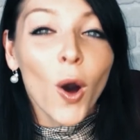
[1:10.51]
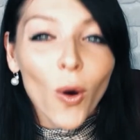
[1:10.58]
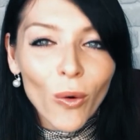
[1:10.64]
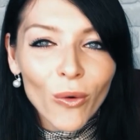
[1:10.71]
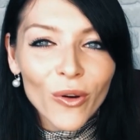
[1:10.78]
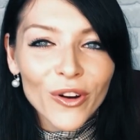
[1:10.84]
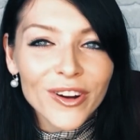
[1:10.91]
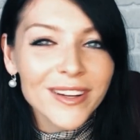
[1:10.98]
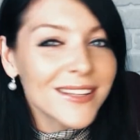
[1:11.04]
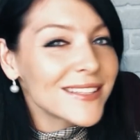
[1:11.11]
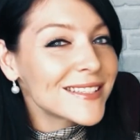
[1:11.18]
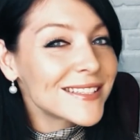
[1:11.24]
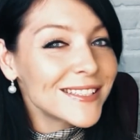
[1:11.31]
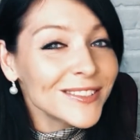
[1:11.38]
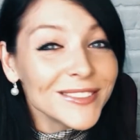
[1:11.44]
or
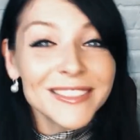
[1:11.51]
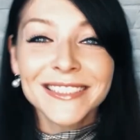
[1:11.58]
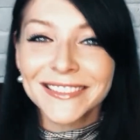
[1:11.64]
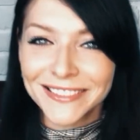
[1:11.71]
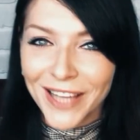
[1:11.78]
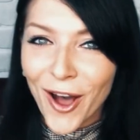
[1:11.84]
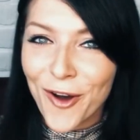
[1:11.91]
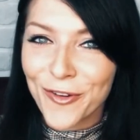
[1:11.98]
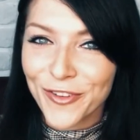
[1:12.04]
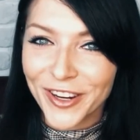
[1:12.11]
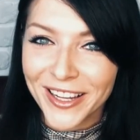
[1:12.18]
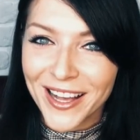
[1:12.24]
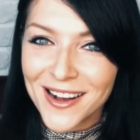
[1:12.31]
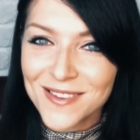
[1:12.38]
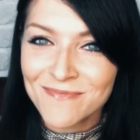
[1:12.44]
still need to
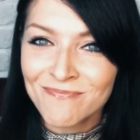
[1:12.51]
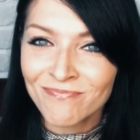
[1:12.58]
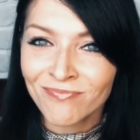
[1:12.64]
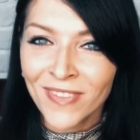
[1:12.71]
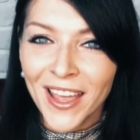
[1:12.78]
overcome,